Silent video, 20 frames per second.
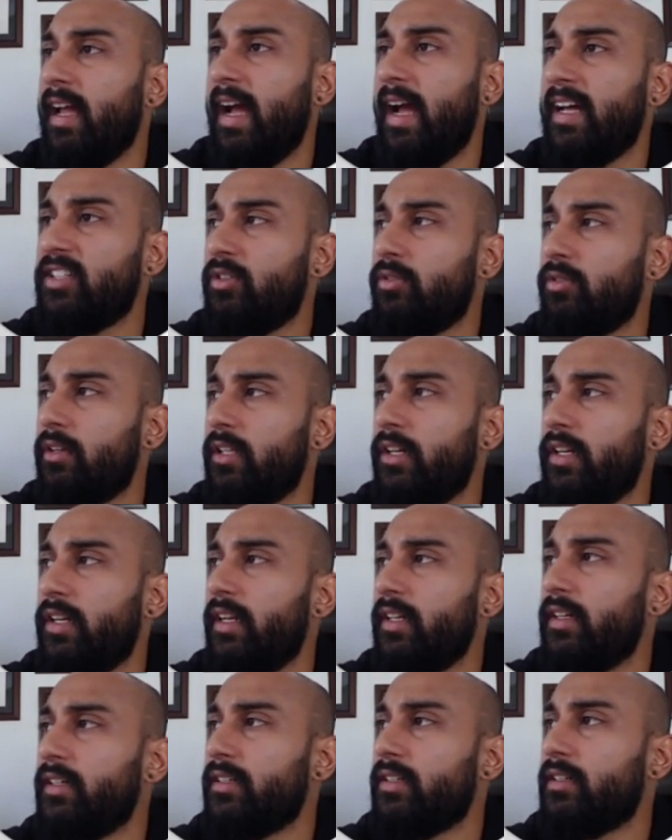As you can
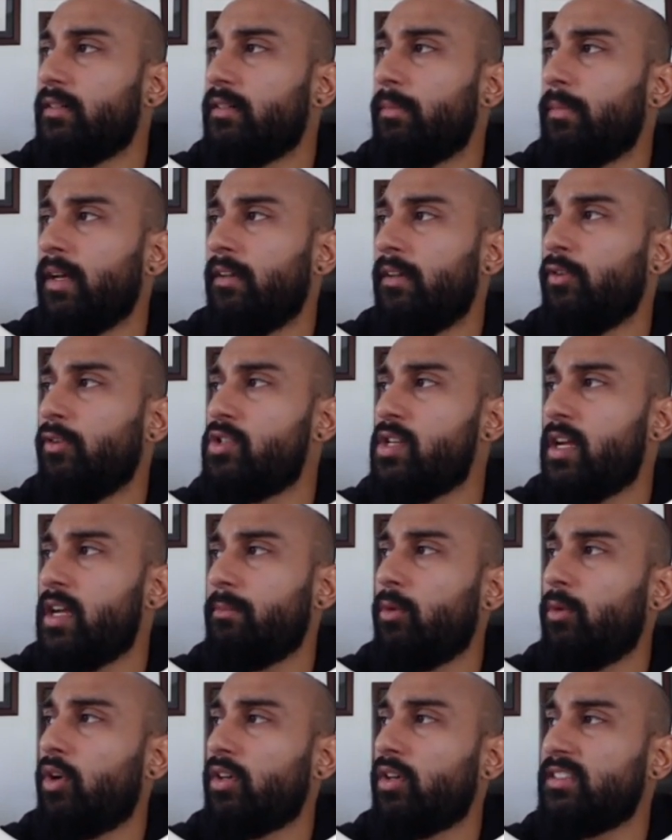read here, if you
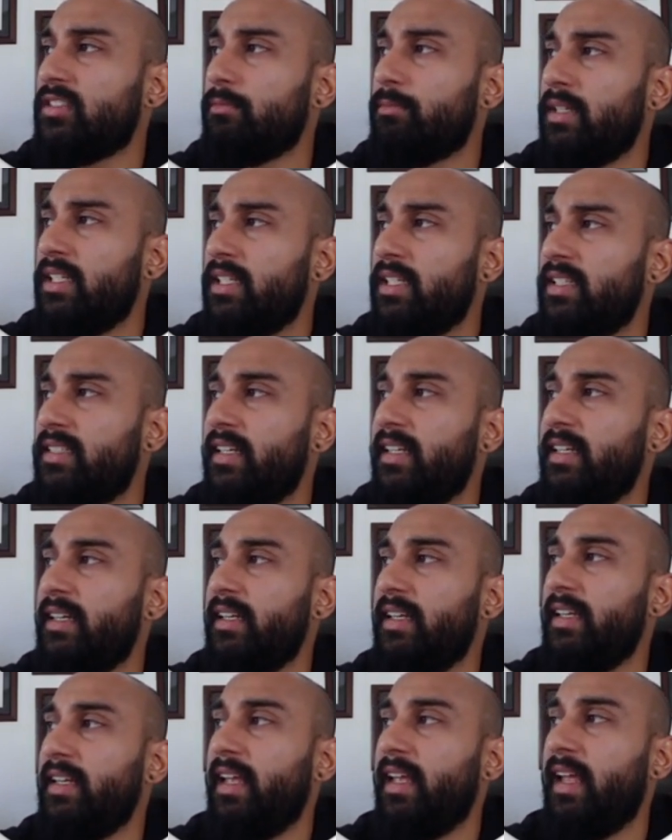check boxes B, C,
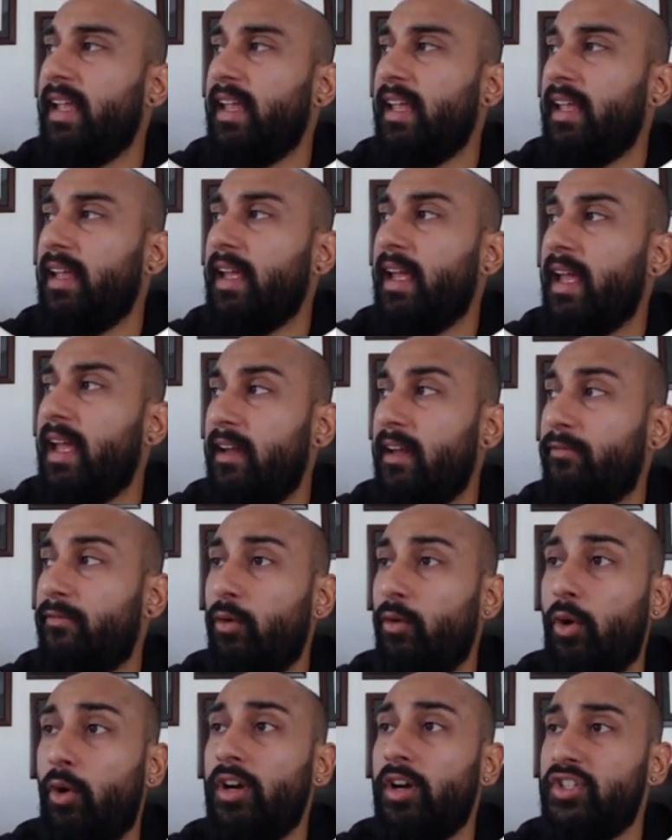D, E,
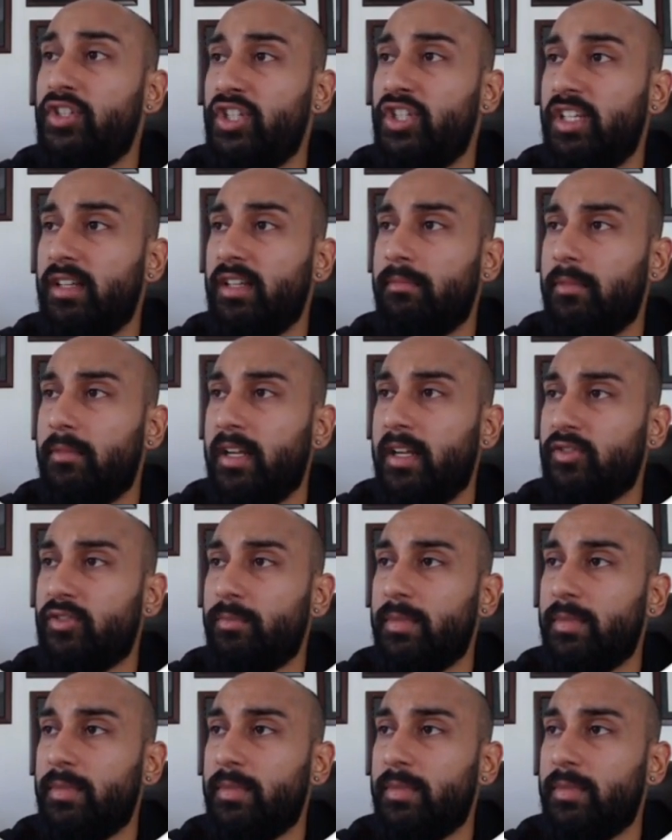F, or G, right?